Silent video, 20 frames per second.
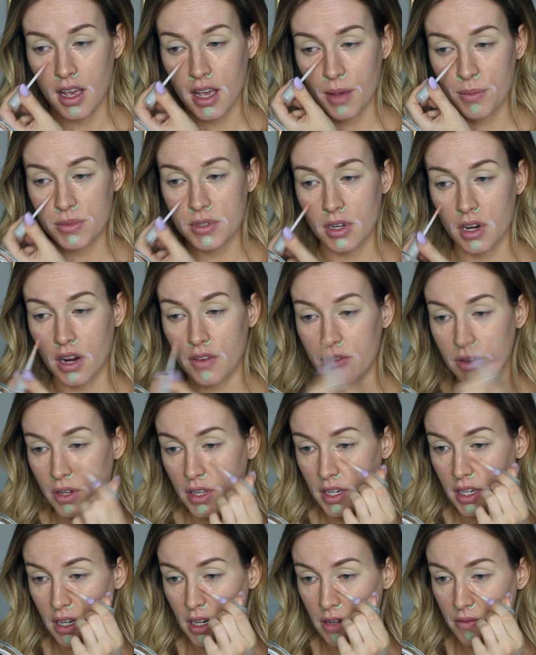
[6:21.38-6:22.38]
I'm sorry if you
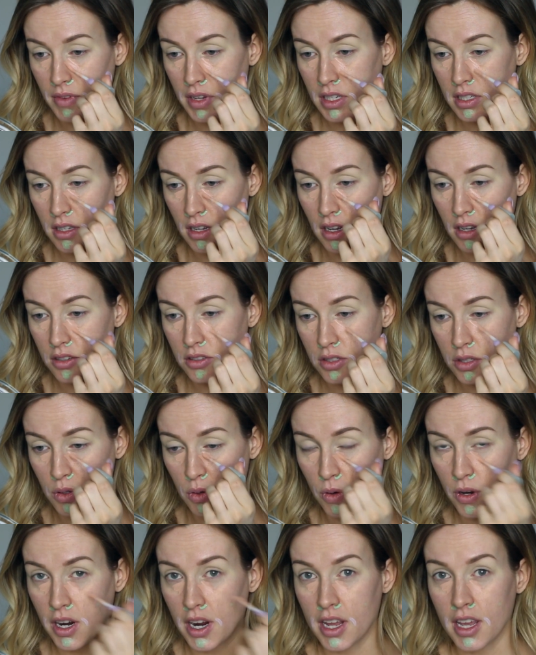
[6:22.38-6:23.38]
can hear my dog
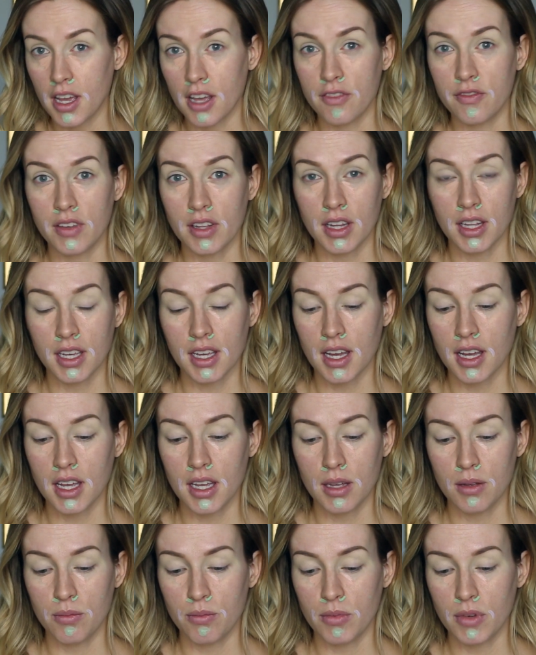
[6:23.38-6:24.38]
snoring. I feel like I
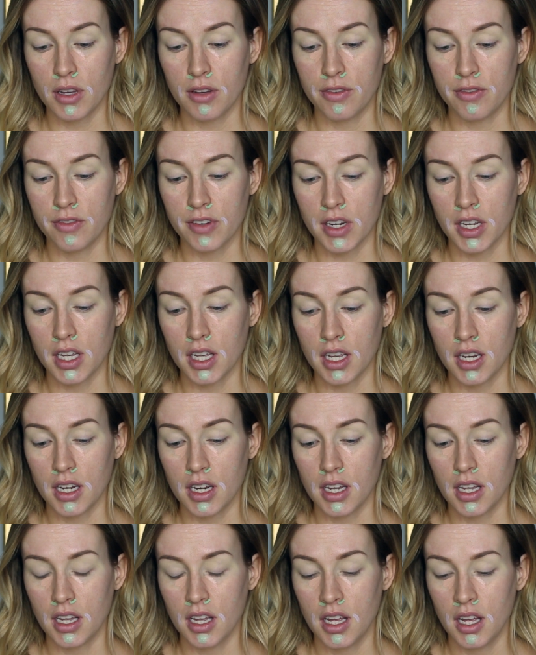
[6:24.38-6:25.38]
am a
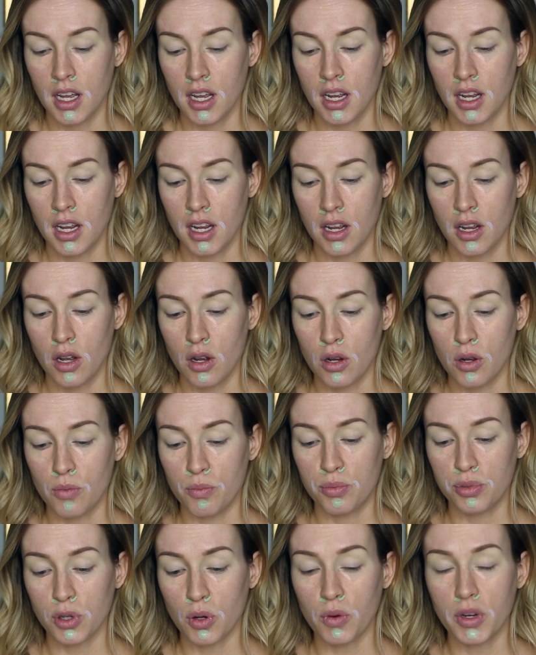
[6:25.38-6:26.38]
freaking
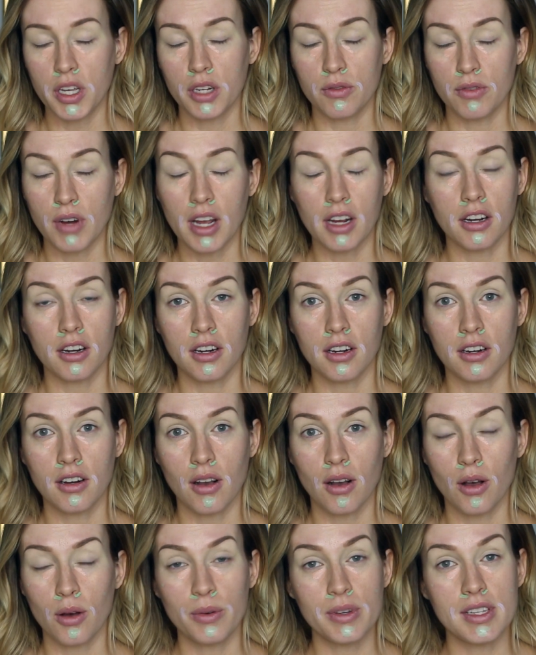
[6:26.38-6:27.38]
broken record
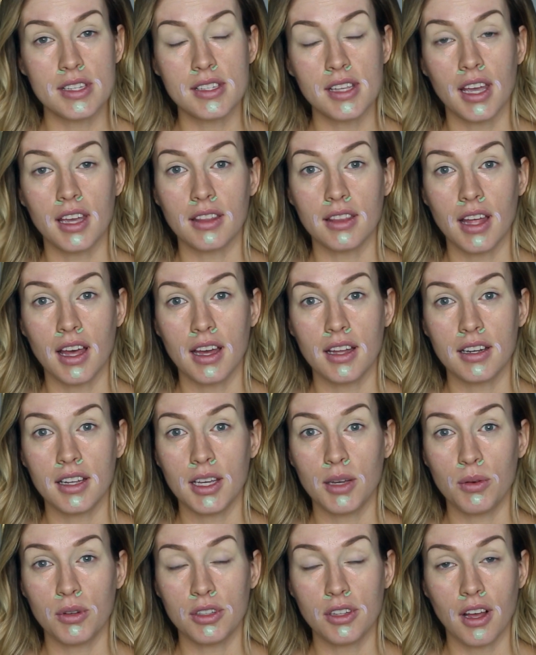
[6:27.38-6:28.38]
always saying that.
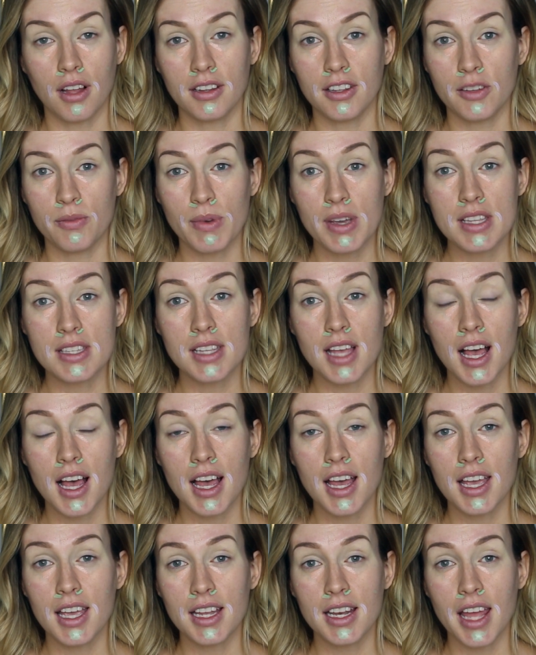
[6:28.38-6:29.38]
He will not leave my
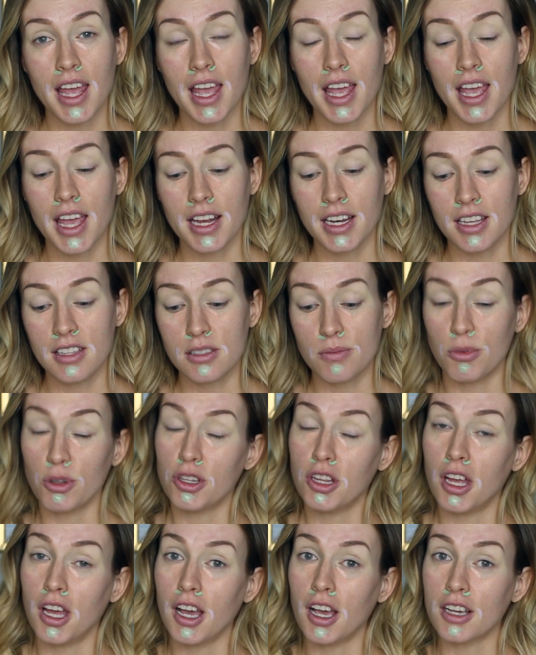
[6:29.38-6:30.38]
side, and he's a
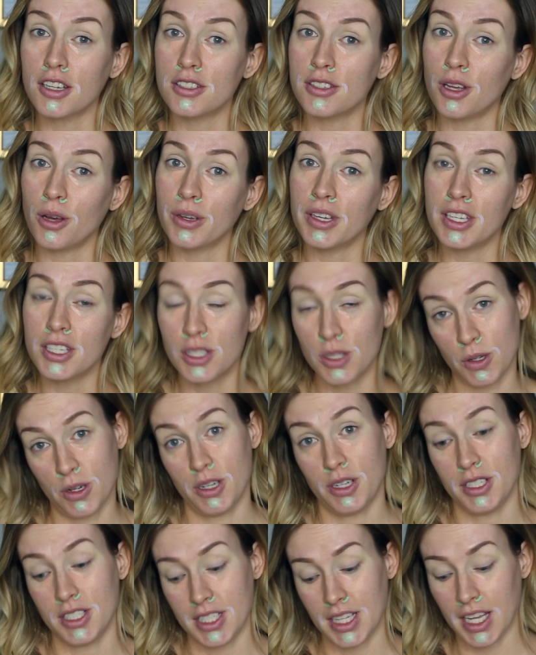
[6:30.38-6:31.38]
bulldog, so he
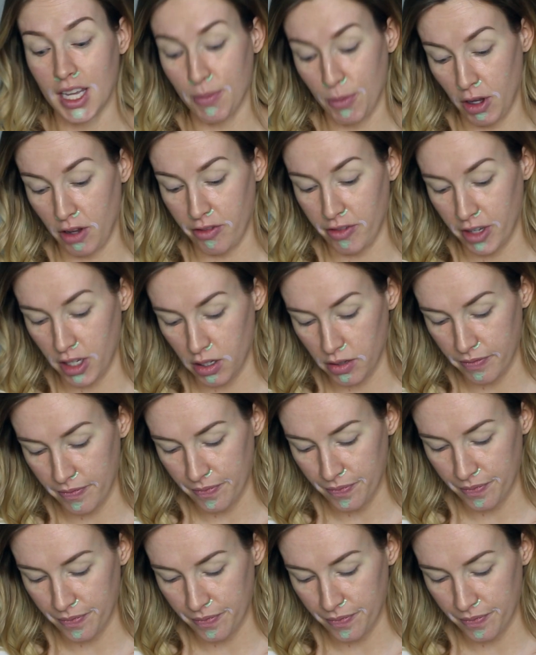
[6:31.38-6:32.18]
snores like a mofo.